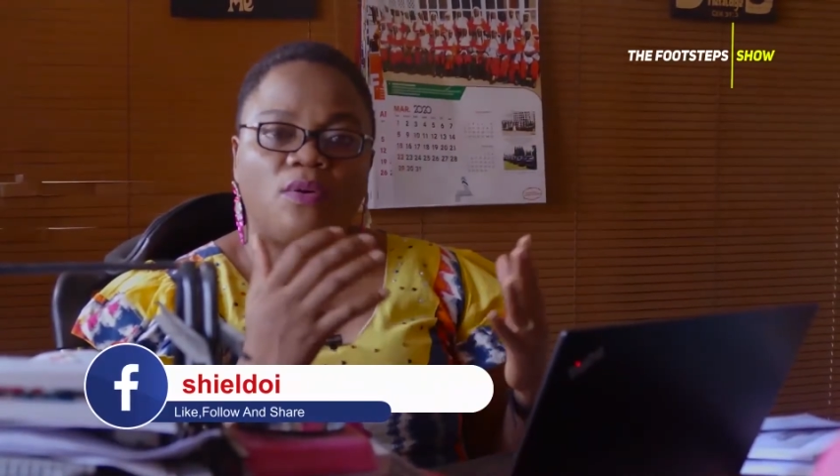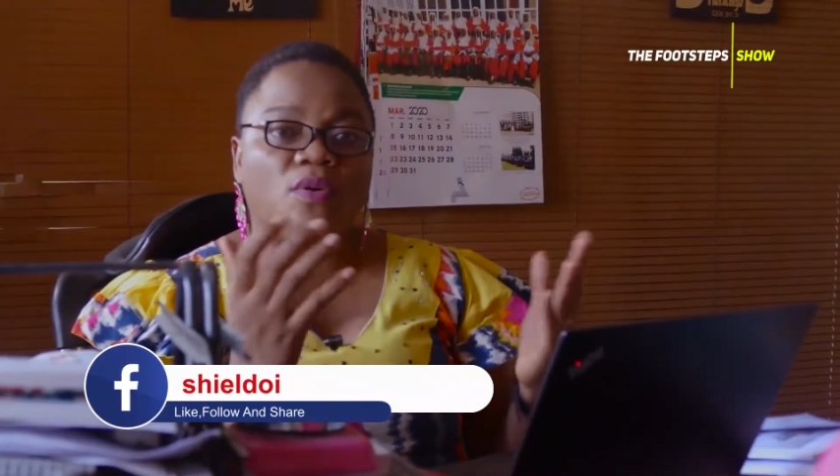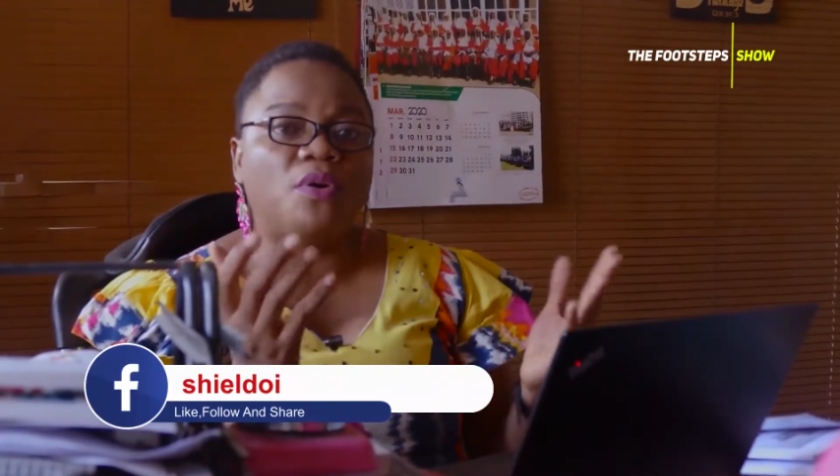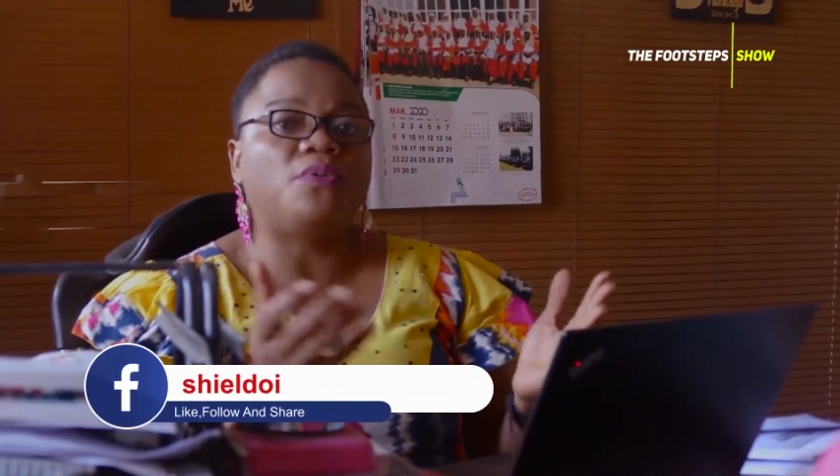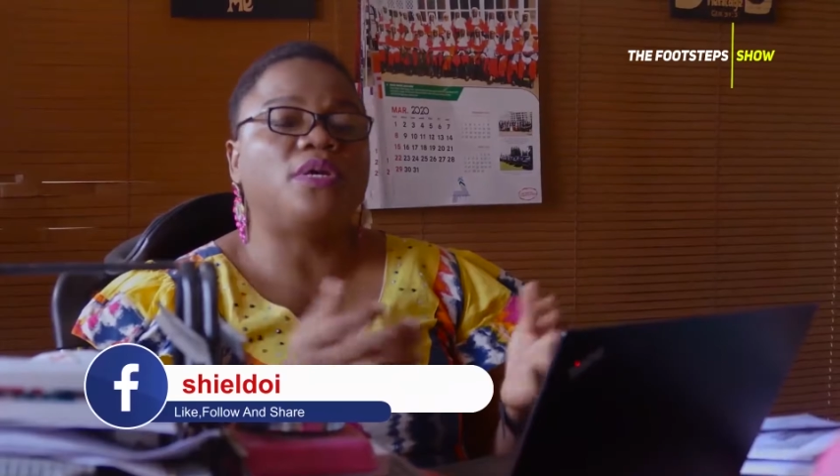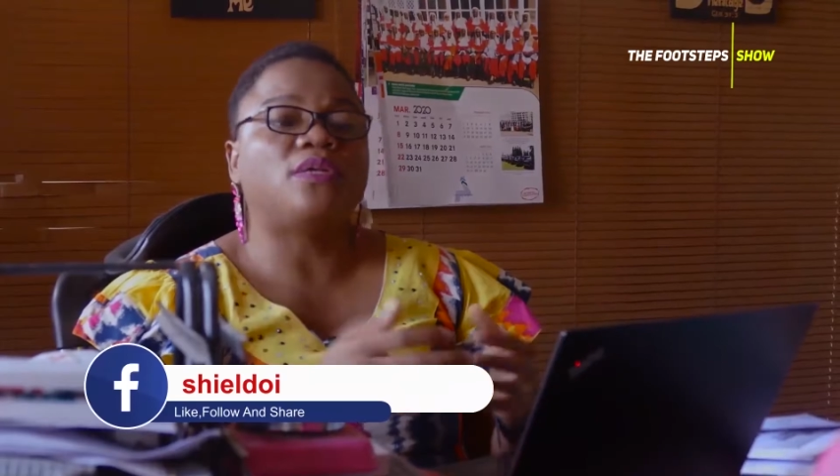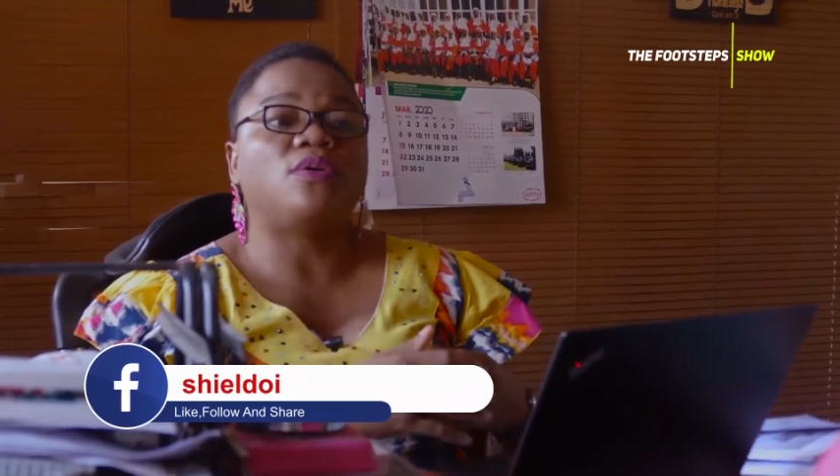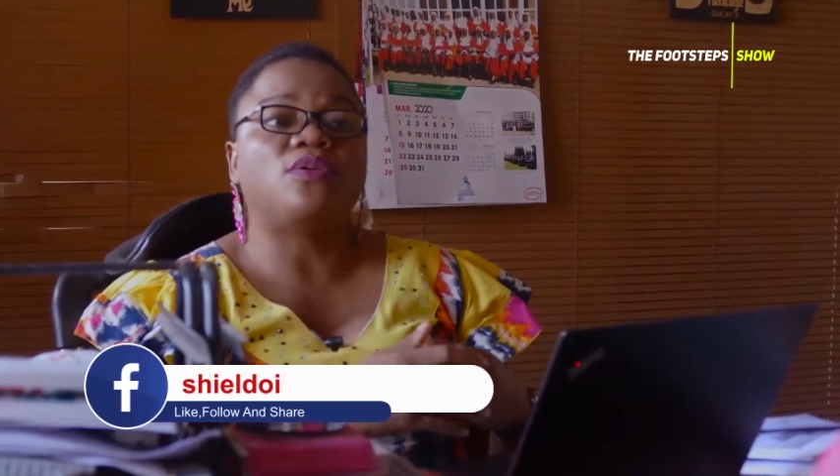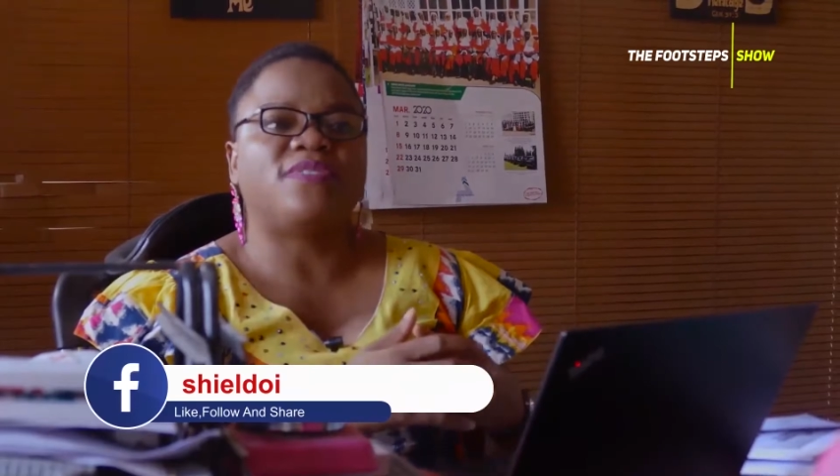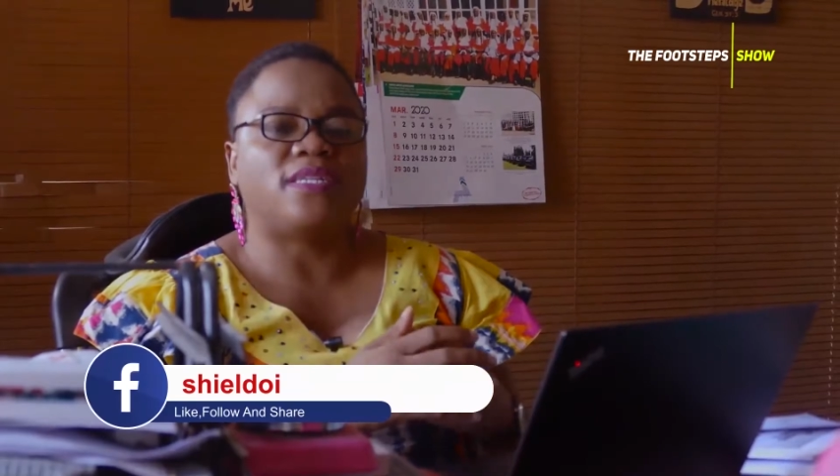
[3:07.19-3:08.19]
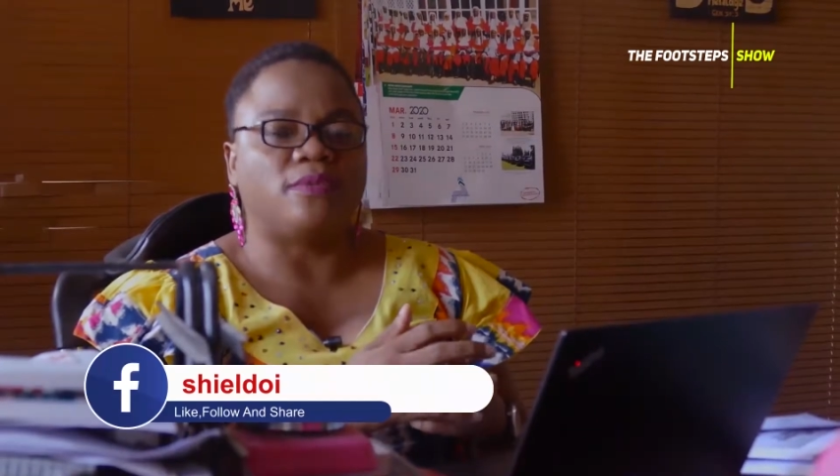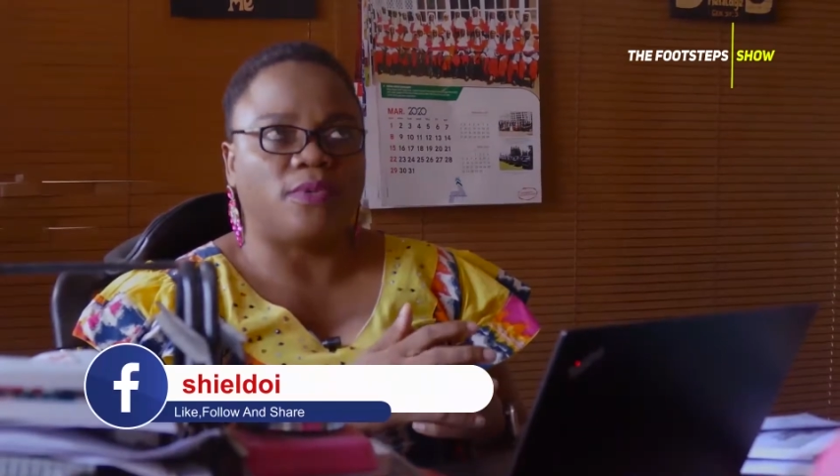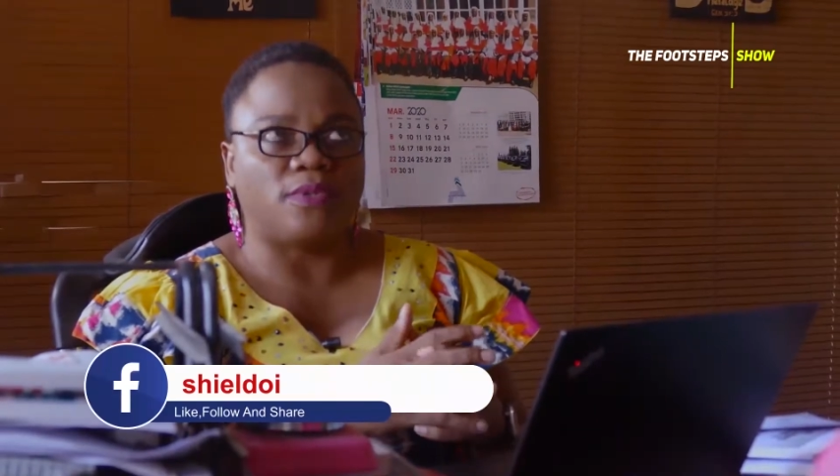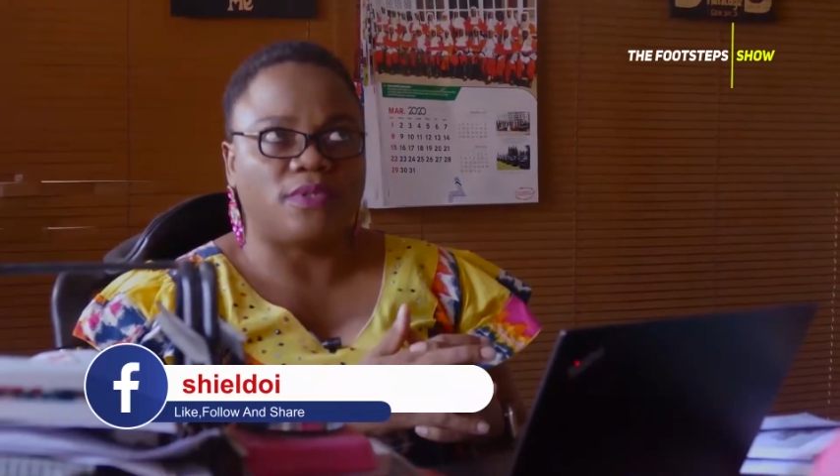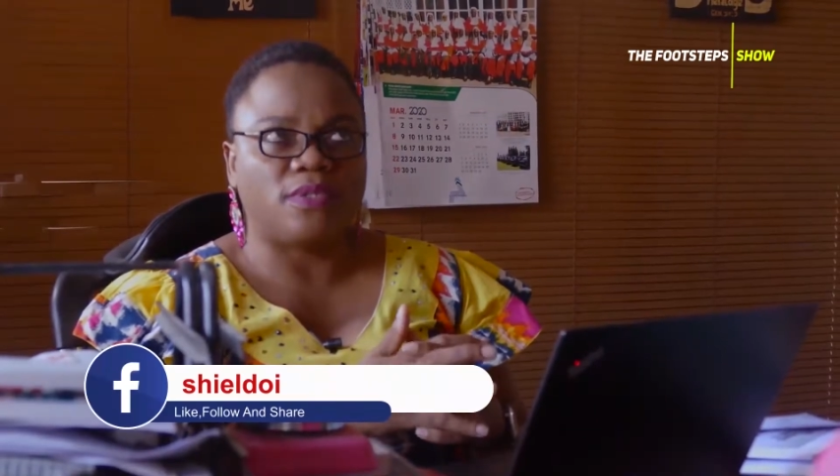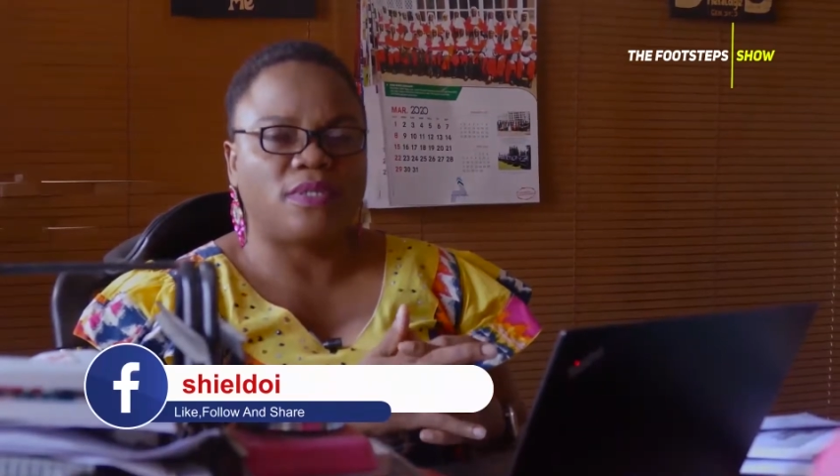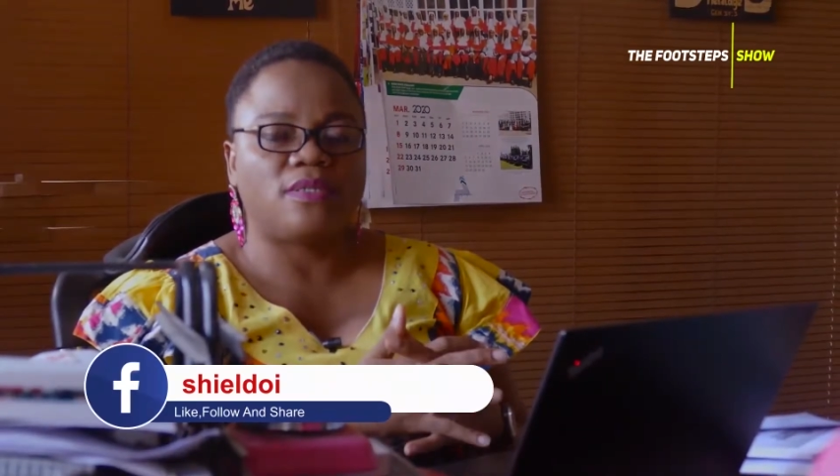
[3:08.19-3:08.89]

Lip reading: occurring all over the world.